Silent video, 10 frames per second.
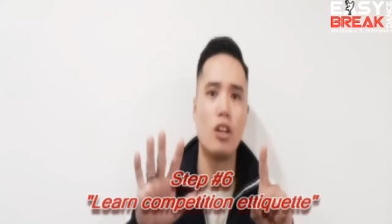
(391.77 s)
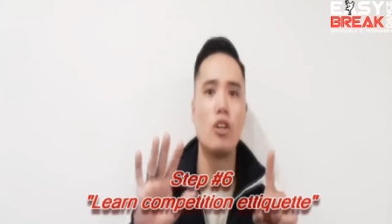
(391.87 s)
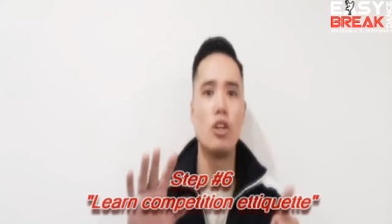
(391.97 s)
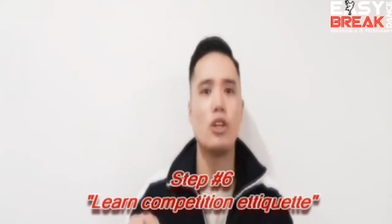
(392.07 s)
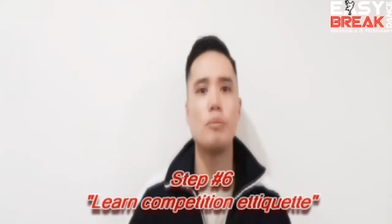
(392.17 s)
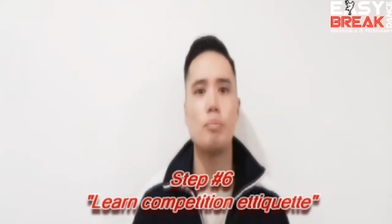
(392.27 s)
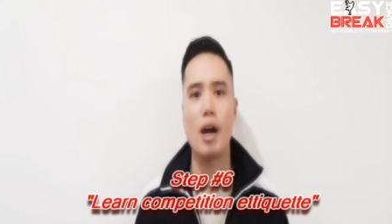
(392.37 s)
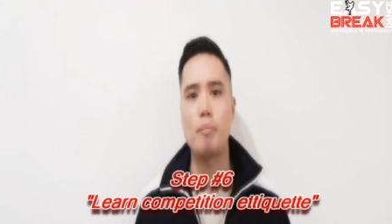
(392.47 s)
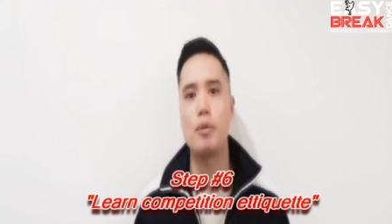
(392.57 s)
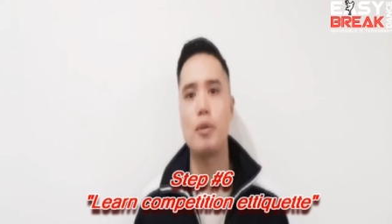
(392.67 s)
Learn
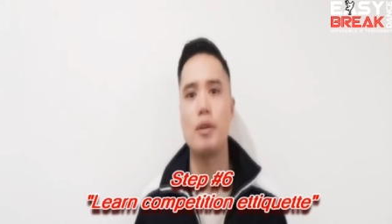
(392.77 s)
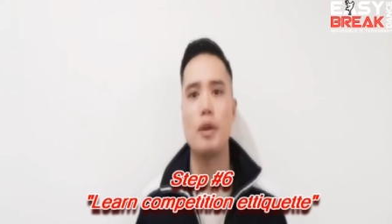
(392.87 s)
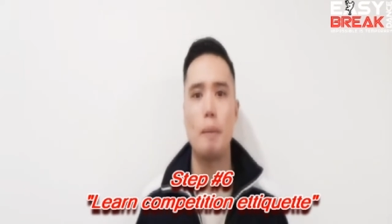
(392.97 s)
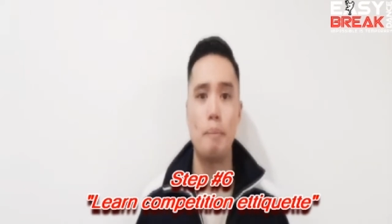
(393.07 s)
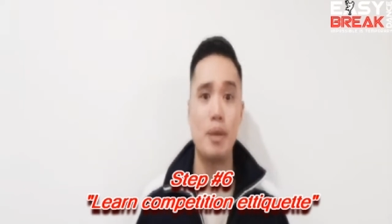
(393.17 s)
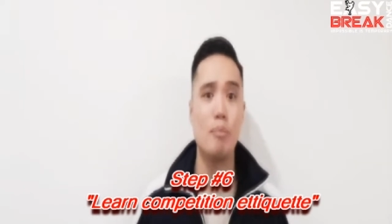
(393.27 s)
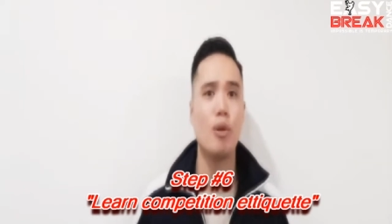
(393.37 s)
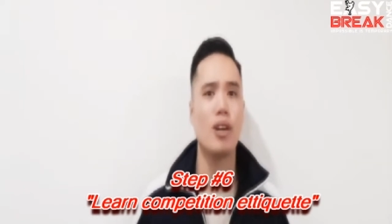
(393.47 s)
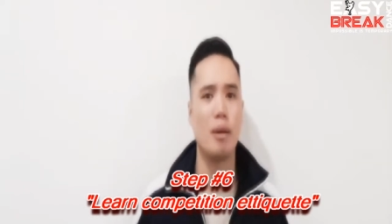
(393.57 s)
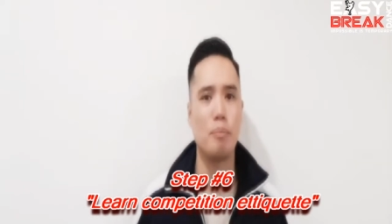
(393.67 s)
proper b-boy
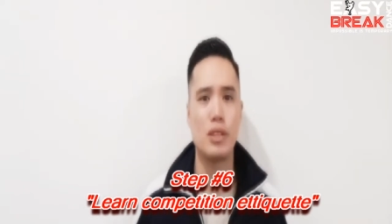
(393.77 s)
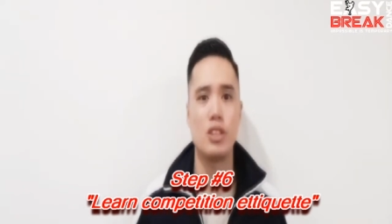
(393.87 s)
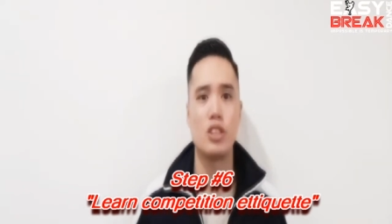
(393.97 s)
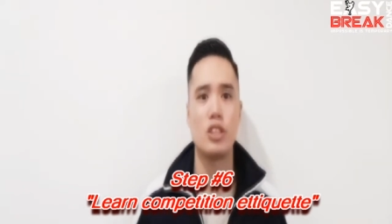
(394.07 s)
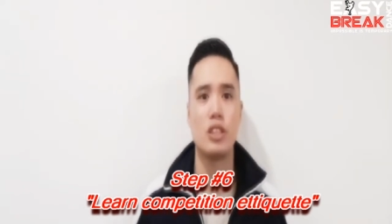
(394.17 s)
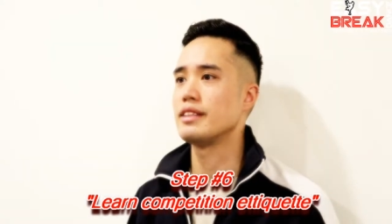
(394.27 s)
competition